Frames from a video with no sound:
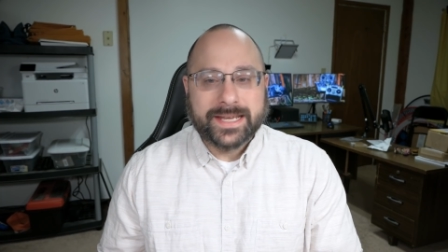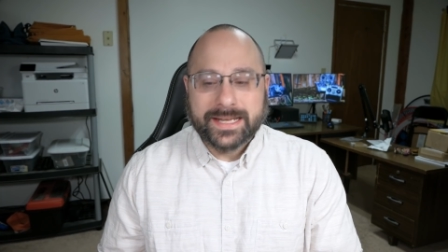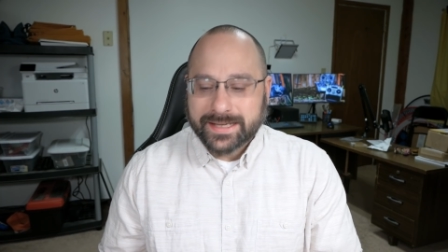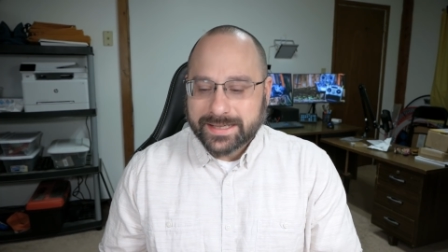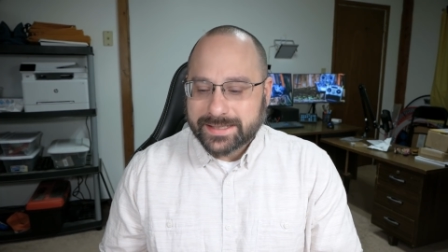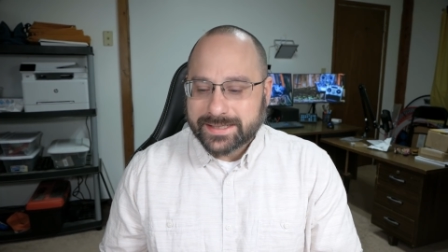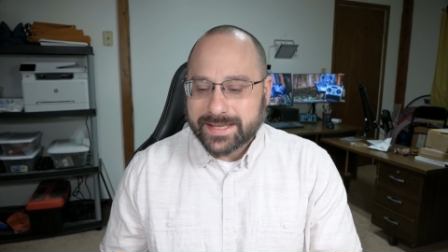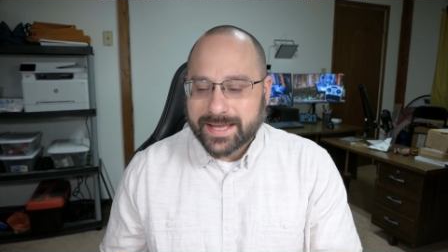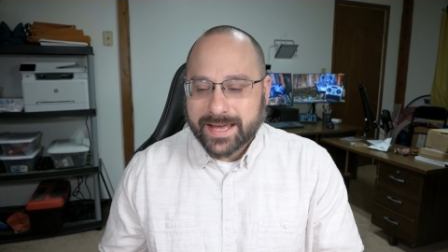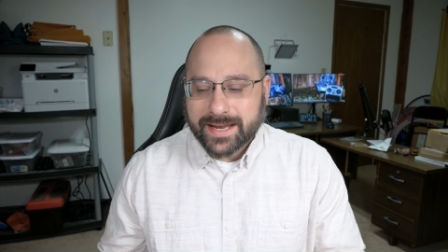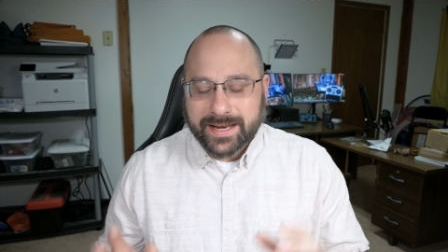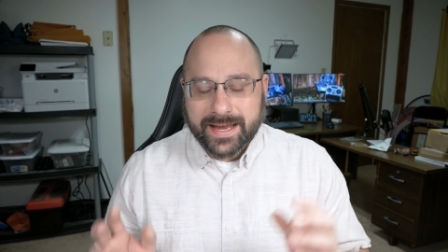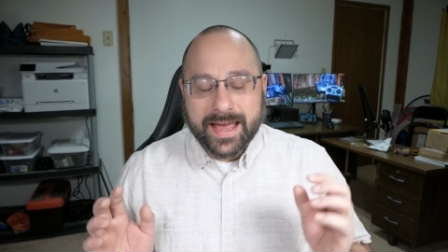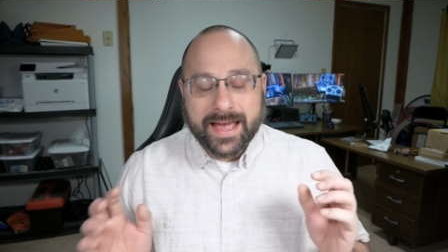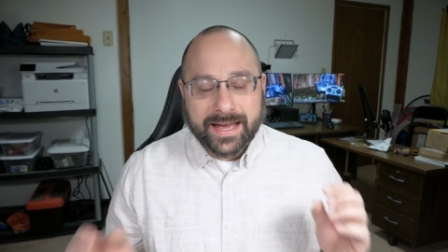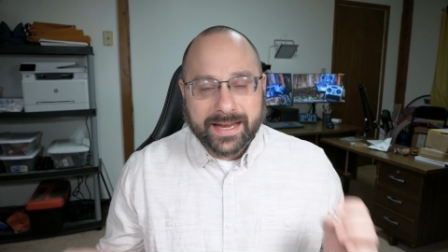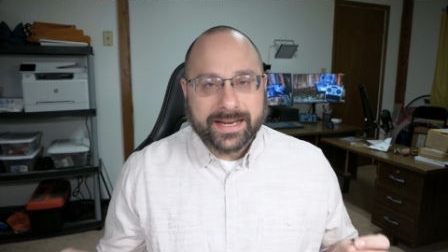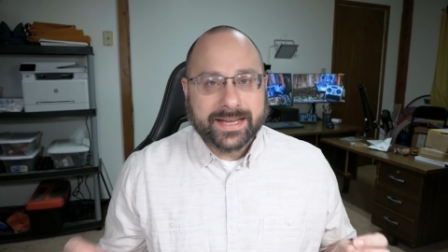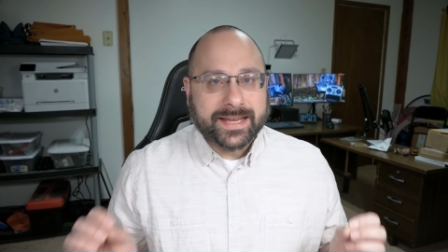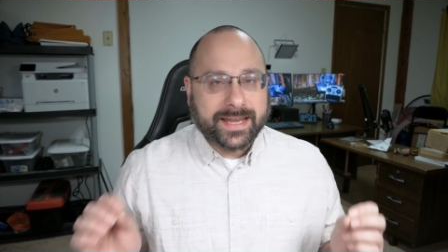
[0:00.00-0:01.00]
it is that
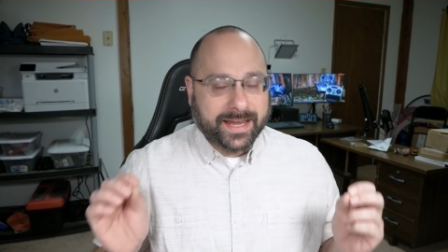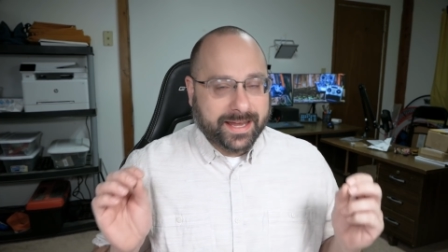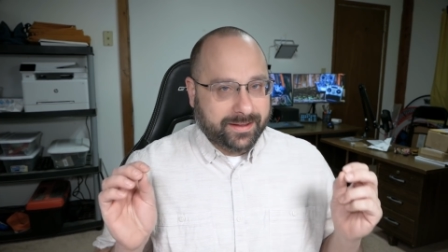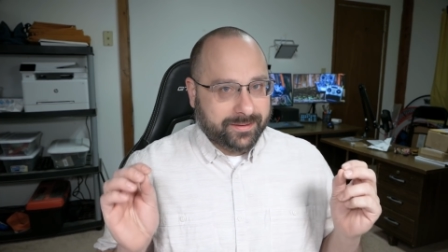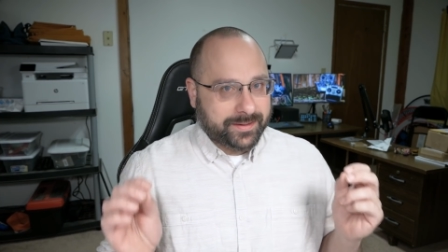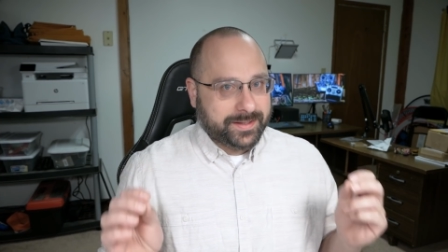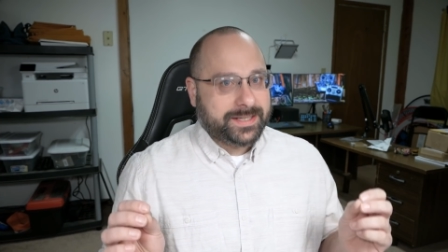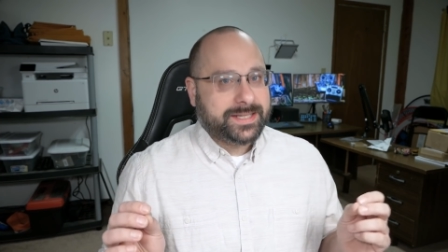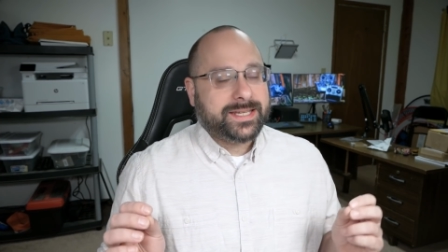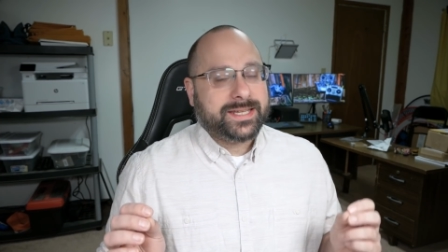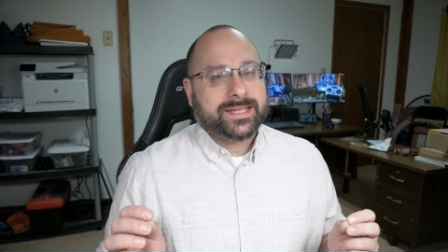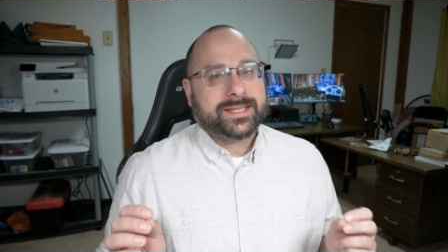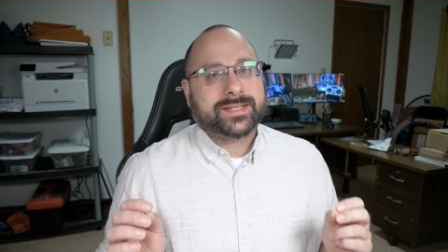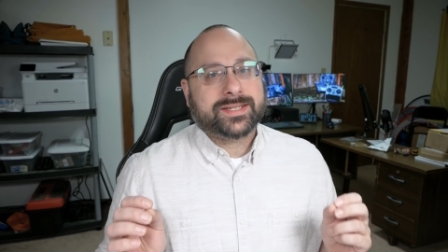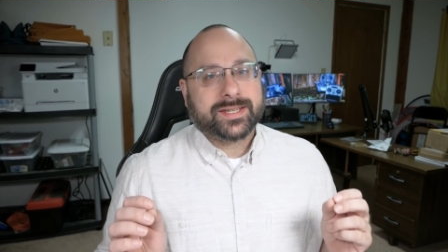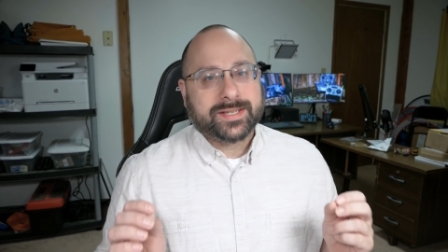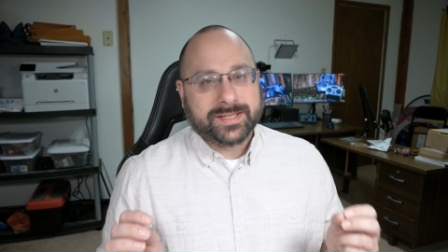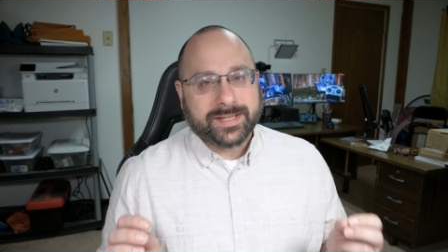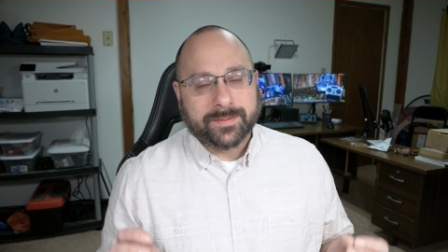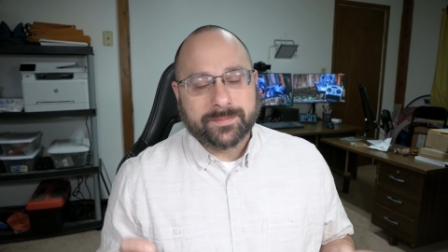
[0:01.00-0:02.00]
adding LEDs
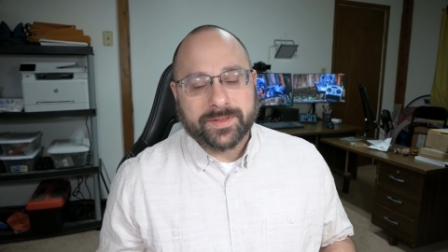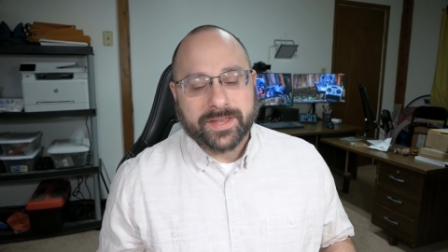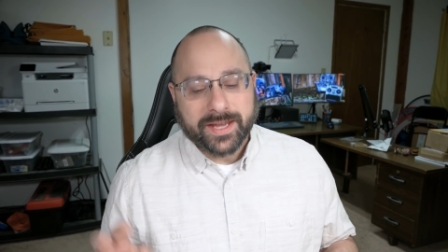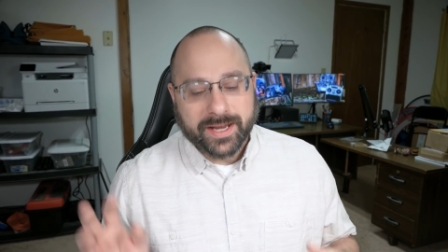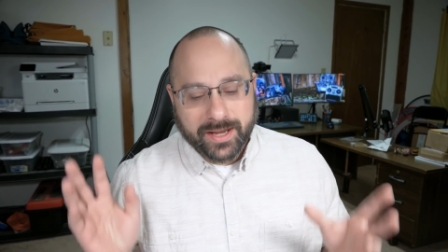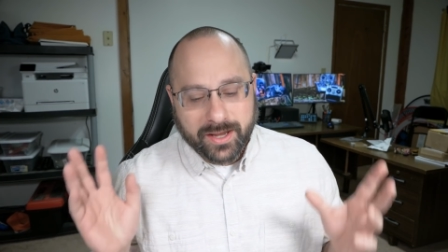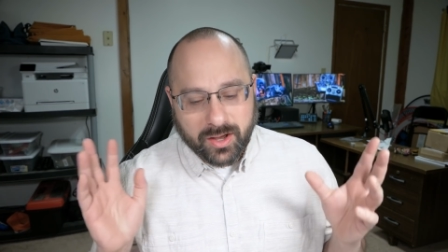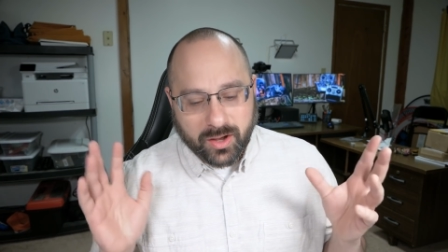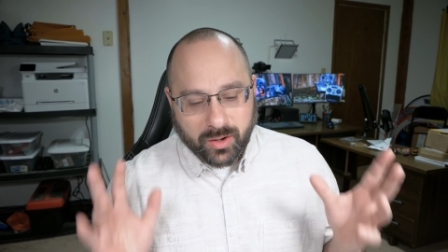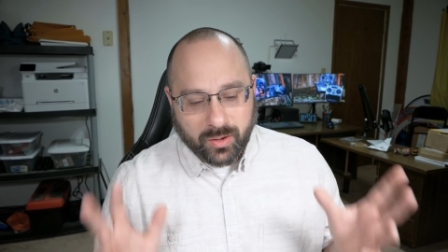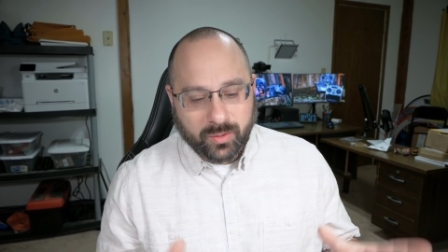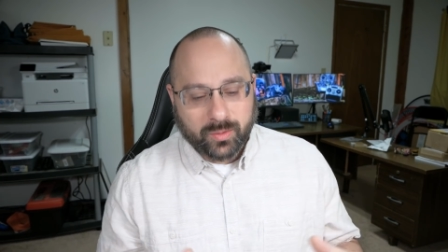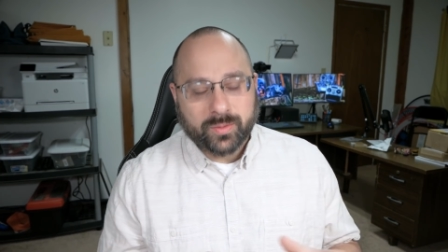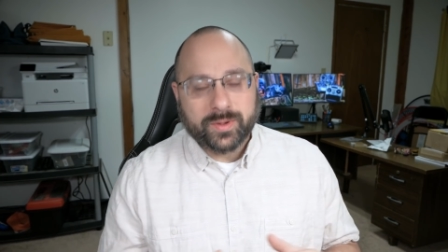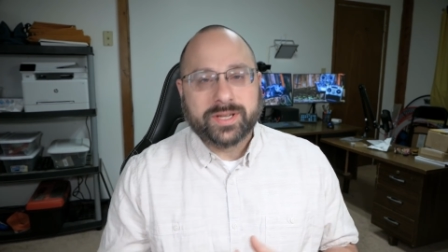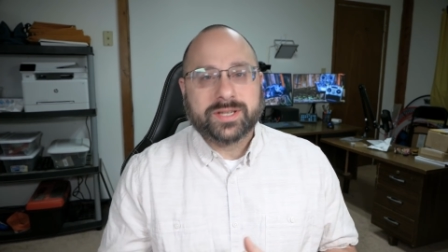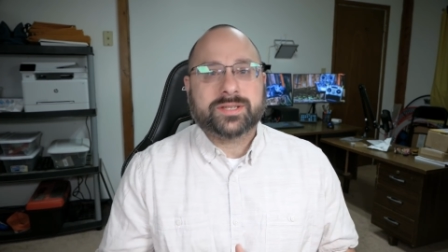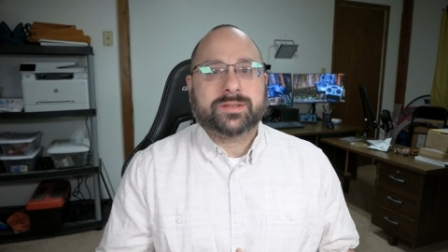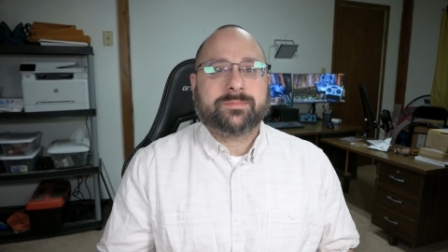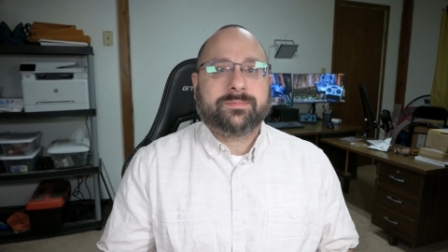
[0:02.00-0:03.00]
to something
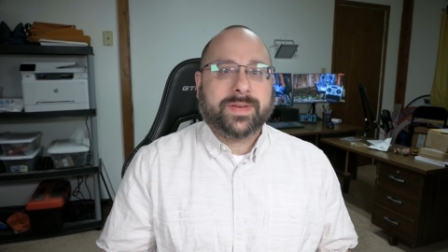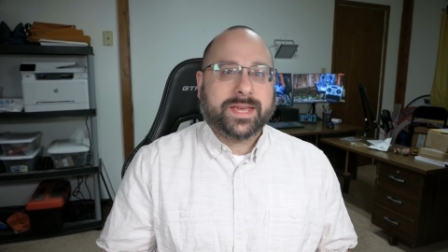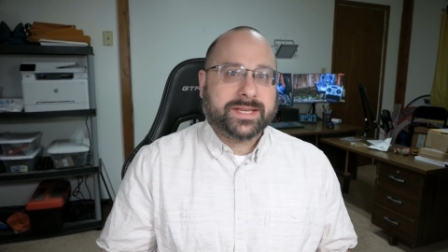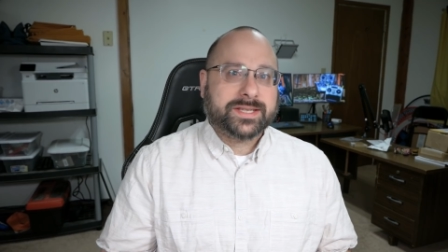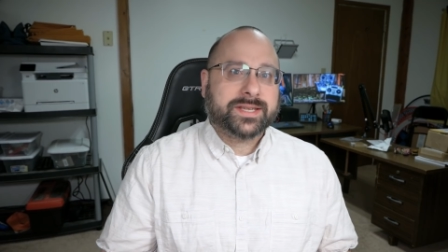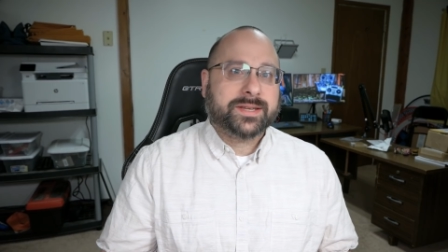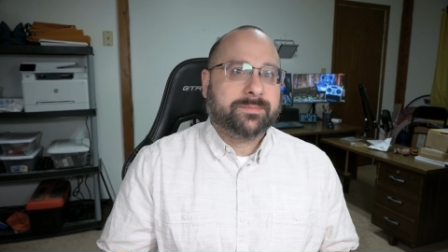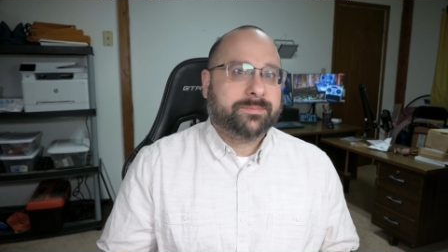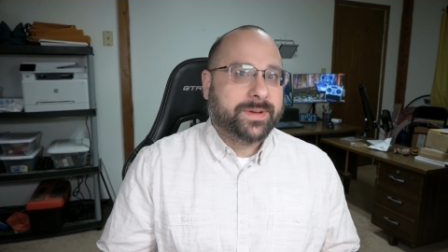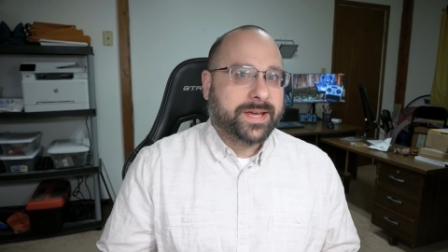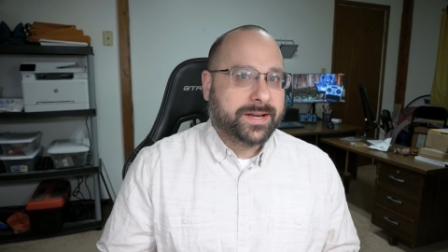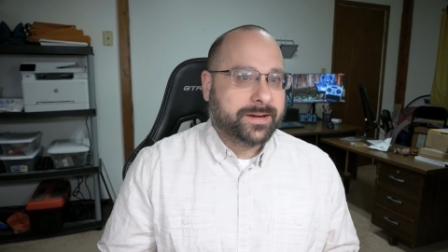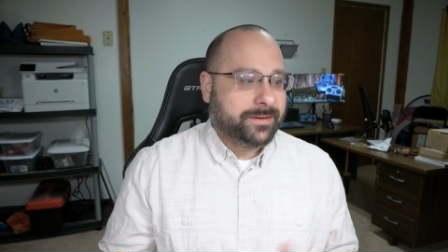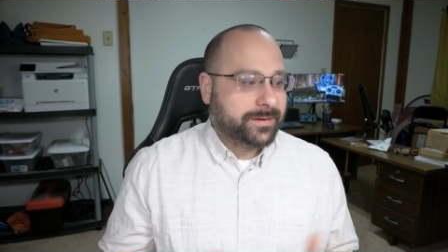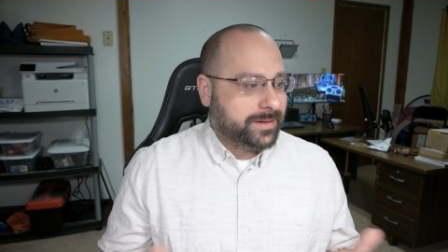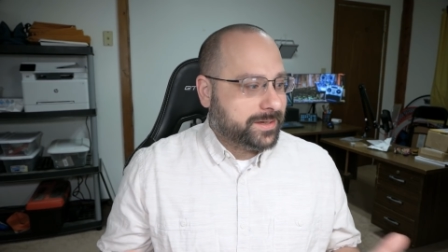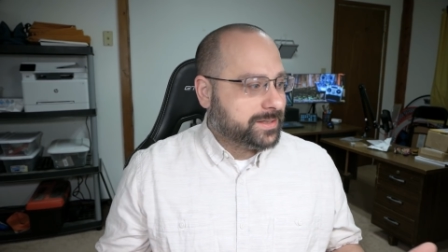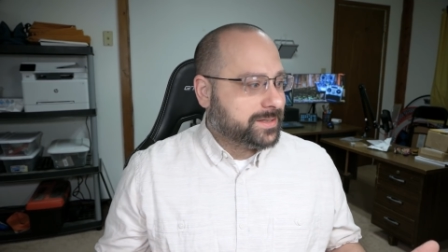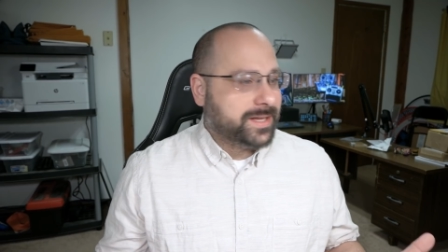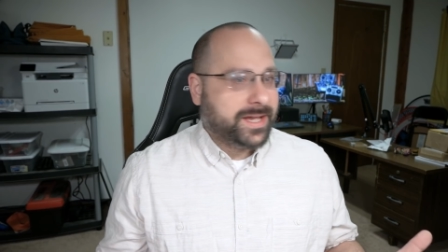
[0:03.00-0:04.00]
always makes it
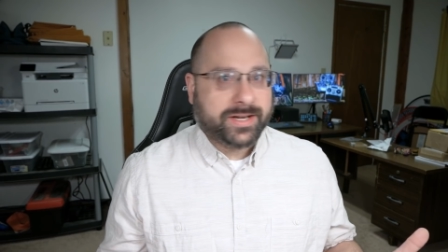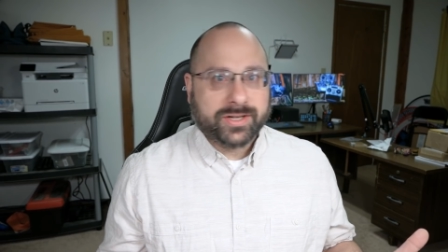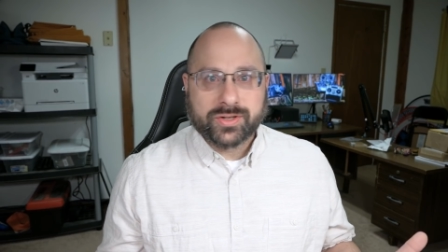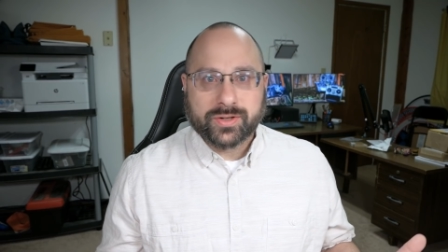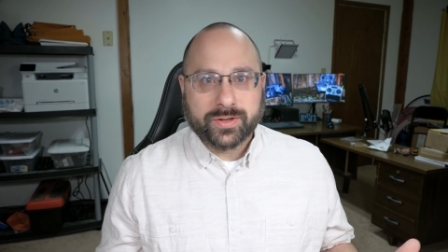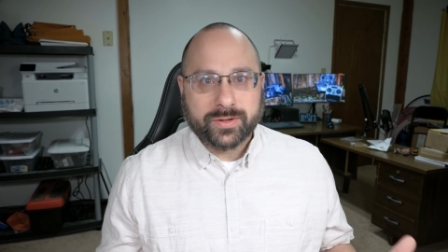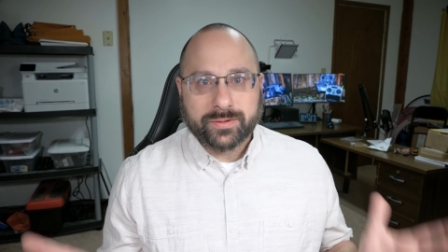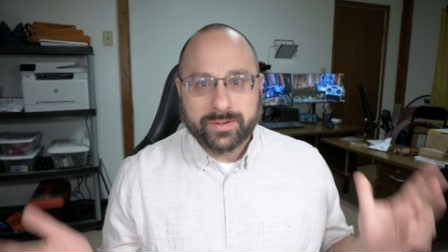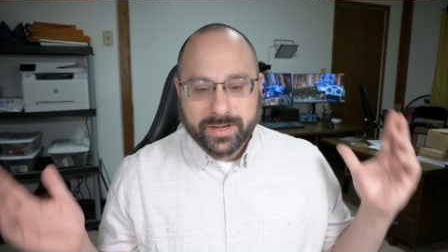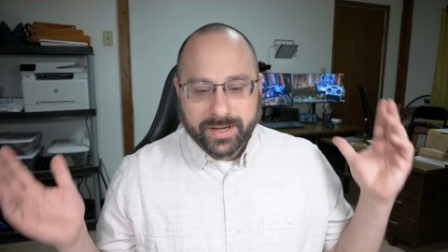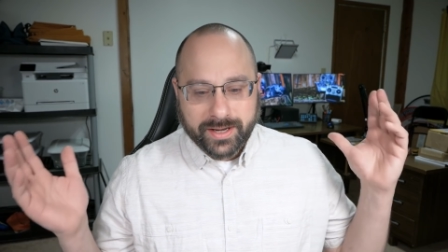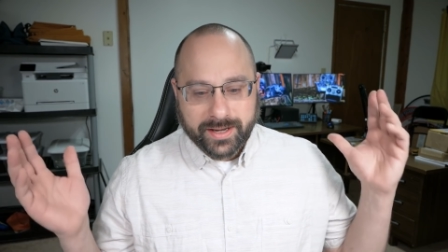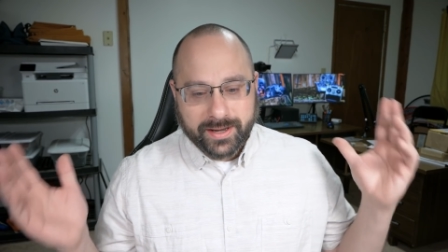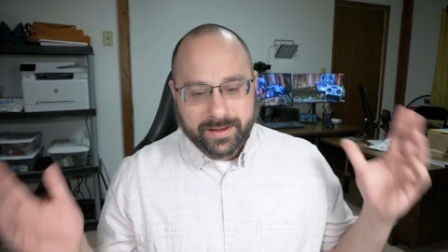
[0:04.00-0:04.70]
better. Isn't that true?